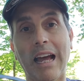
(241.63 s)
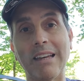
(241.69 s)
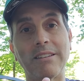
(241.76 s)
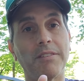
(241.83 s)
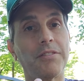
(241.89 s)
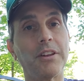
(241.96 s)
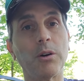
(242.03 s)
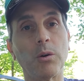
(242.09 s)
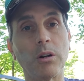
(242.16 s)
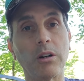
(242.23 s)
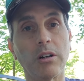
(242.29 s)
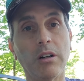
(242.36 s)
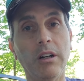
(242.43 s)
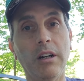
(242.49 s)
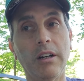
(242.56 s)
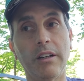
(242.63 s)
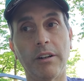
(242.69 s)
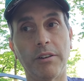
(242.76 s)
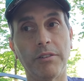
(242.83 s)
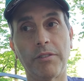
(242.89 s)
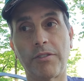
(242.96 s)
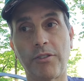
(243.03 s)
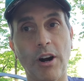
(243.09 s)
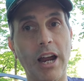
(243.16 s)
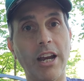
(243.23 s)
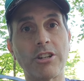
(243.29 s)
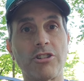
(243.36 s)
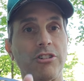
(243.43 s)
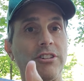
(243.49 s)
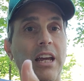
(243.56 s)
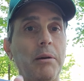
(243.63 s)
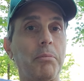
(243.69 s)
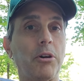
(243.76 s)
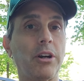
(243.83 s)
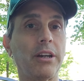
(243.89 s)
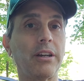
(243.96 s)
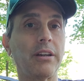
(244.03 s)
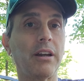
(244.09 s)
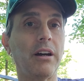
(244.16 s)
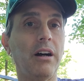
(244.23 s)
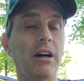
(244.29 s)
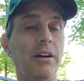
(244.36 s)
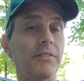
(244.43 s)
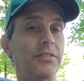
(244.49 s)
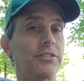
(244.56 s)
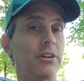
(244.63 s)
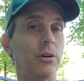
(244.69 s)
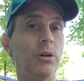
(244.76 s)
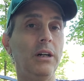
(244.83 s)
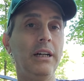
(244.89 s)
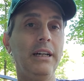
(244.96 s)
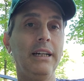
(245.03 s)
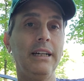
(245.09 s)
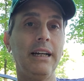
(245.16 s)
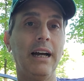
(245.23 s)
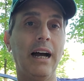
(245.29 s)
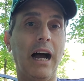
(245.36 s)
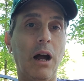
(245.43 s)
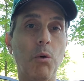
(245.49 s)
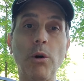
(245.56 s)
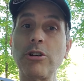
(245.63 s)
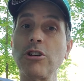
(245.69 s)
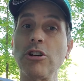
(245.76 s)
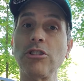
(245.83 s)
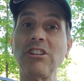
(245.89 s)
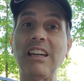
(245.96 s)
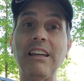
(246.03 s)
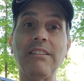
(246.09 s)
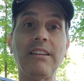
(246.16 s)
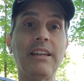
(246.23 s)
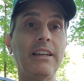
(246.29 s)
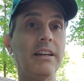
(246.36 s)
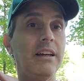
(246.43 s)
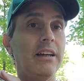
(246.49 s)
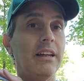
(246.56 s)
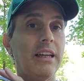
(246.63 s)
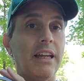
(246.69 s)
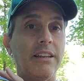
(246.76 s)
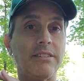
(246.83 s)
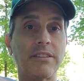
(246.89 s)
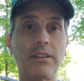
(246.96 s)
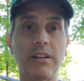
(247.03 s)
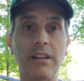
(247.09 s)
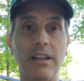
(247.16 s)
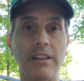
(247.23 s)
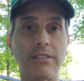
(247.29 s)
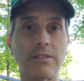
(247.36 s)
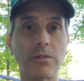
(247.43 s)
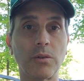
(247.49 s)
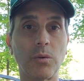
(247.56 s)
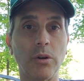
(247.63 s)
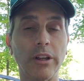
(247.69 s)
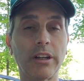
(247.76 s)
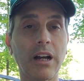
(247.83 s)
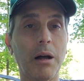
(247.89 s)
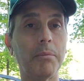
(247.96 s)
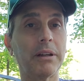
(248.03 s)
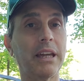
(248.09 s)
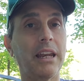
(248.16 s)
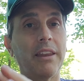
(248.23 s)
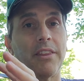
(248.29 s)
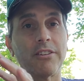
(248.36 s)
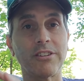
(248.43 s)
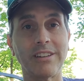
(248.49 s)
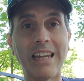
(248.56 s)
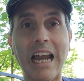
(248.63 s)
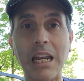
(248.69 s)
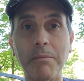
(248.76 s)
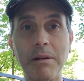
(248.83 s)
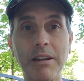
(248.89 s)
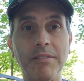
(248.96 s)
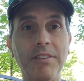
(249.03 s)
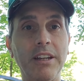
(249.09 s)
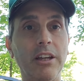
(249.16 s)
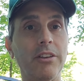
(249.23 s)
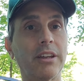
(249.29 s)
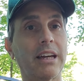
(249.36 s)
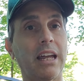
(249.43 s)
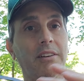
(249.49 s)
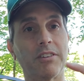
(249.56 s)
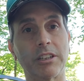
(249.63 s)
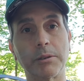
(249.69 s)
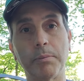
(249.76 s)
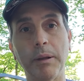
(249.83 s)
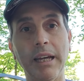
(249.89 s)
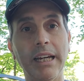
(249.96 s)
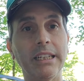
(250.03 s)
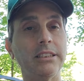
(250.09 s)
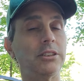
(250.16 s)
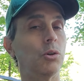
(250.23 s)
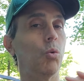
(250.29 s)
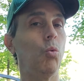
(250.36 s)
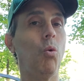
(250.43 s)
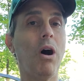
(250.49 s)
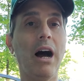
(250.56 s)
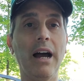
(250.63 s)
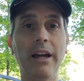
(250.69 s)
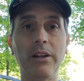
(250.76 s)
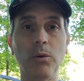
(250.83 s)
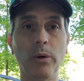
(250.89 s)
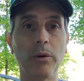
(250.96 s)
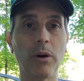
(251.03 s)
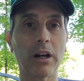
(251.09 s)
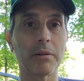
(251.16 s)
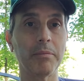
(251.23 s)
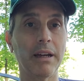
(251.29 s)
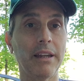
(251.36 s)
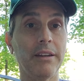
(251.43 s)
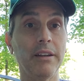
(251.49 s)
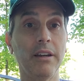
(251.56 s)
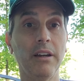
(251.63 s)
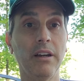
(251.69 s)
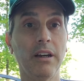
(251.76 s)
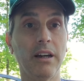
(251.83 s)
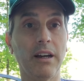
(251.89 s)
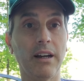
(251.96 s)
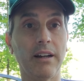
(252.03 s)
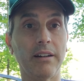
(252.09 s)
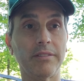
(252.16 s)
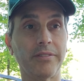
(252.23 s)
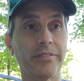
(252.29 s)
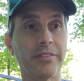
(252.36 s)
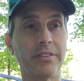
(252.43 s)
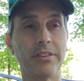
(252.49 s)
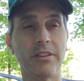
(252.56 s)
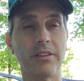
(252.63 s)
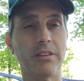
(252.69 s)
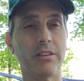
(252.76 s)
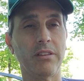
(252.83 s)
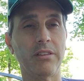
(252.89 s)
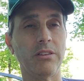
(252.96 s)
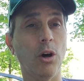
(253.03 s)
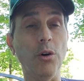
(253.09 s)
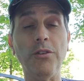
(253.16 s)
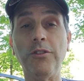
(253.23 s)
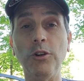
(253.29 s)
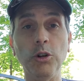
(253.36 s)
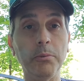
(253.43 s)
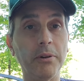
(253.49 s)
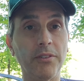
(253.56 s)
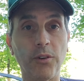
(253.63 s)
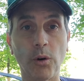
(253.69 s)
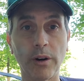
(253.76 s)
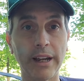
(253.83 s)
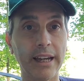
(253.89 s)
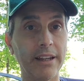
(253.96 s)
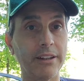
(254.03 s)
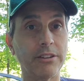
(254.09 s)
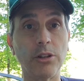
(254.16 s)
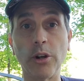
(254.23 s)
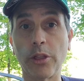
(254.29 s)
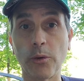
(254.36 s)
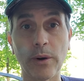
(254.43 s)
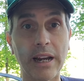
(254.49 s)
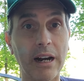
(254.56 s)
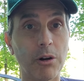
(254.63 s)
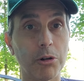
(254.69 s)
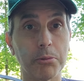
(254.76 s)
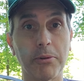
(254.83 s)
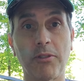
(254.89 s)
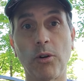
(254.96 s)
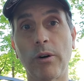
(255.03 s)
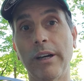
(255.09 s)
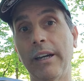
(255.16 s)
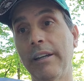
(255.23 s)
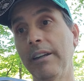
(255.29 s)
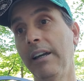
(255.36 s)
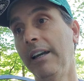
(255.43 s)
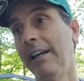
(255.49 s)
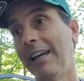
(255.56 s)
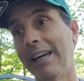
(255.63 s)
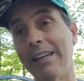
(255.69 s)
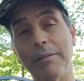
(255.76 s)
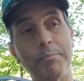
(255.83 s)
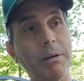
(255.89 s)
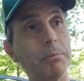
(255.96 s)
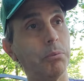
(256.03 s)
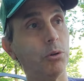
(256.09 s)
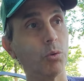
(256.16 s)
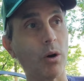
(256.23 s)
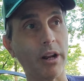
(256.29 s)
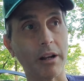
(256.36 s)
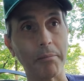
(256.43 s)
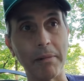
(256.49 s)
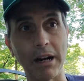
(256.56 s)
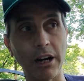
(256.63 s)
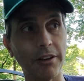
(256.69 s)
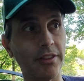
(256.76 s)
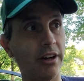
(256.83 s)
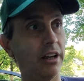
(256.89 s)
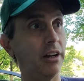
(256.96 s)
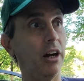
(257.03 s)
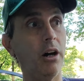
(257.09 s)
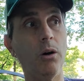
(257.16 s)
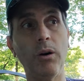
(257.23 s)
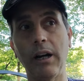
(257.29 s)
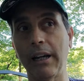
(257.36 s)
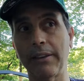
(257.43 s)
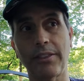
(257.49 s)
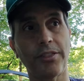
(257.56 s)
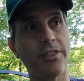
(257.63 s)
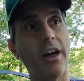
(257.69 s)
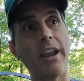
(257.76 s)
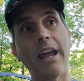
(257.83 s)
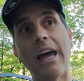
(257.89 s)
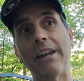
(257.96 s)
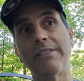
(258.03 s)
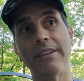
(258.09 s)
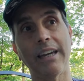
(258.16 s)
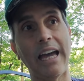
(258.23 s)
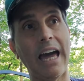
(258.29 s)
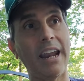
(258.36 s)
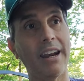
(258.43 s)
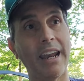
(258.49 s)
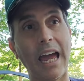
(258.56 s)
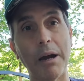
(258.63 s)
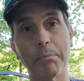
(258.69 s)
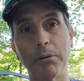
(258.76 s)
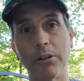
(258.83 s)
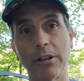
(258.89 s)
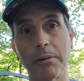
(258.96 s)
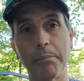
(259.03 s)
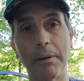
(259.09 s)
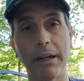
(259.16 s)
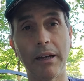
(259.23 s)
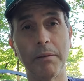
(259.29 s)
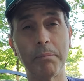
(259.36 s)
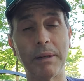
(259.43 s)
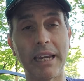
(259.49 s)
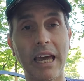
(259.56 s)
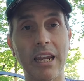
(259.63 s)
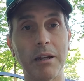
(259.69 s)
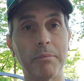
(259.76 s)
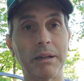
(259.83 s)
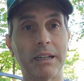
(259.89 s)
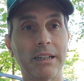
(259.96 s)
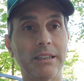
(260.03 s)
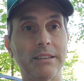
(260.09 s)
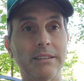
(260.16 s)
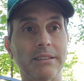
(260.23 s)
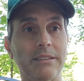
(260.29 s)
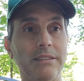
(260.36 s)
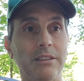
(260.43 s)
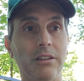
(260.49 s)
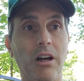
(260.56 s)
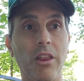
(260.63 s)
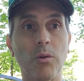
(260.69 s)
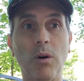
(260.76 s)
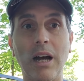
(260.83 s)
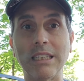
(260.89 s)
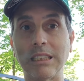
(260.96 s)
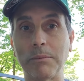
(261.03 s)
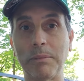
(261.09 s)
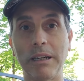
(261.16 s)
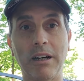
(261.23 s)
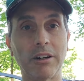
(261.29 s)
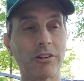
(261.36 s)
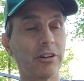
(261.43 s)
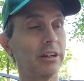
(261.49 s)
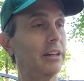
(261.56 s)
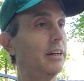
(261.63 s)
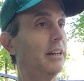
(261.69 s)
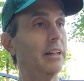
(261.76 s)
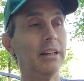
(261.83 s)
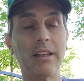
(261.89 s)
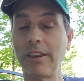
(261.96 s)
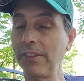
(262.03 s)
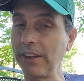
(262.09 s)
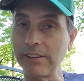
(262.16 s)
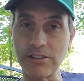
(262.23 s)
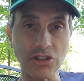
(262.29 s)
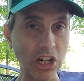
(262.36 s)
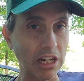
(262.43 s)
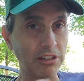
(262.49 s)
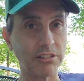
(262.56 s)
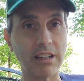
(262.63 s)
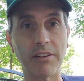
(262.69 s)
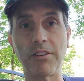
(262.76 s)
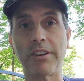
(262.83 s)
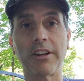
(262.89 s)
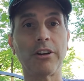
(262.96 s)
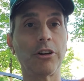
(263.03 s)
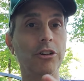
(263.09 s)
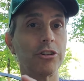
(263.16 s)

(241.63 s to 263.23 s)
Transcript: as if they were, fresh and tapering off. So I wish it was easy. It's really complicated. There's a 90-minute video that kind of explains, why do we recommend no food beforehand, 2-3 hours beforehand. And people running a marathon, oh, I thought I had to add an apple and a banana because otherwise I'd be hungry. This changes everything.